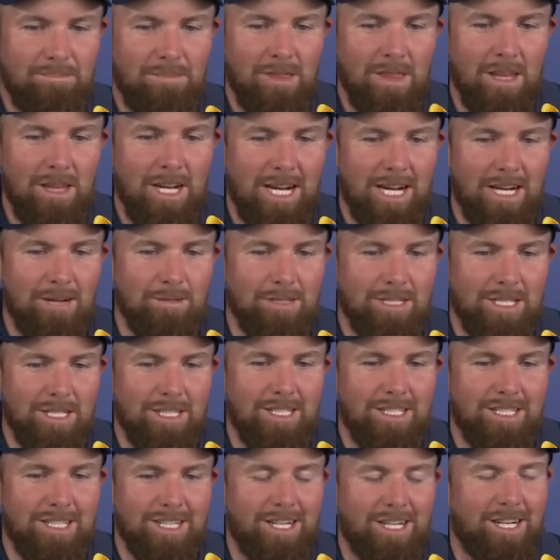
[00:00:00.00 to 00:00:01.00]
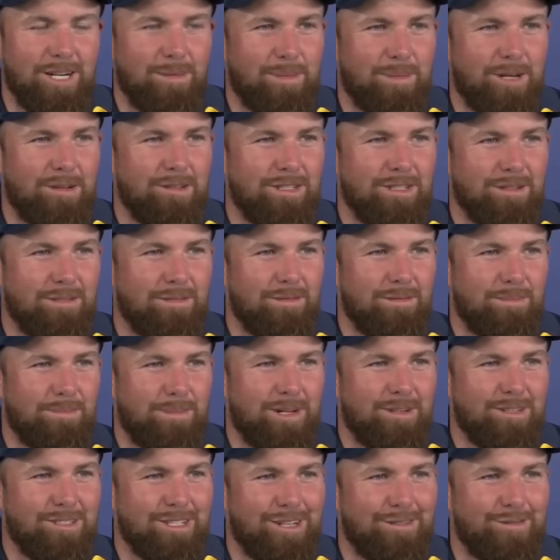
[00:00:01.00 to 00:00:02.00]
And it was nice to kind of
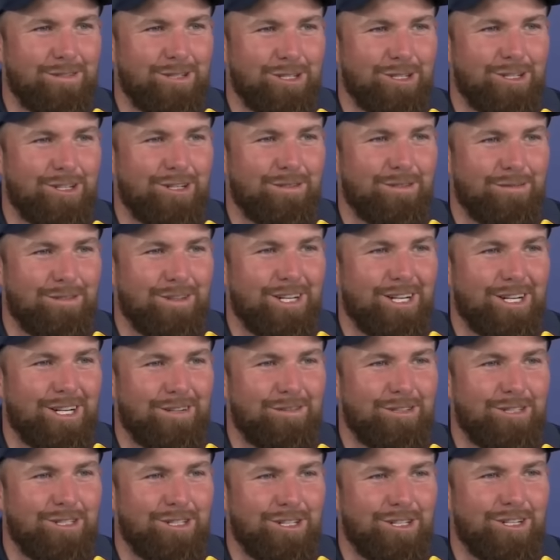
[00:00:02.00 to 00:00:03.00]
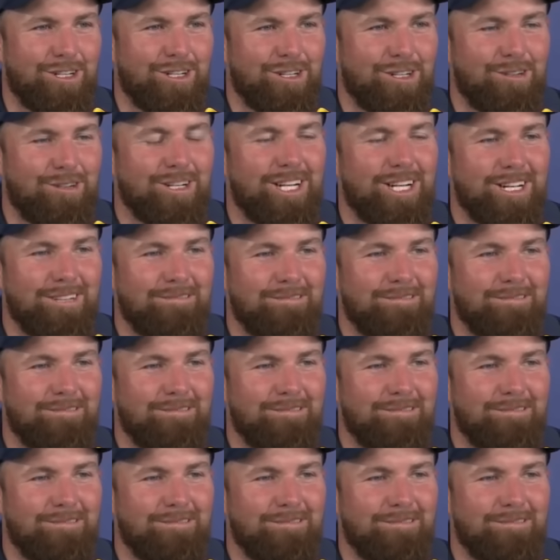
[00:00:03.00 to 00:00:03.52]
bounce off each other and feed off each other the whole day.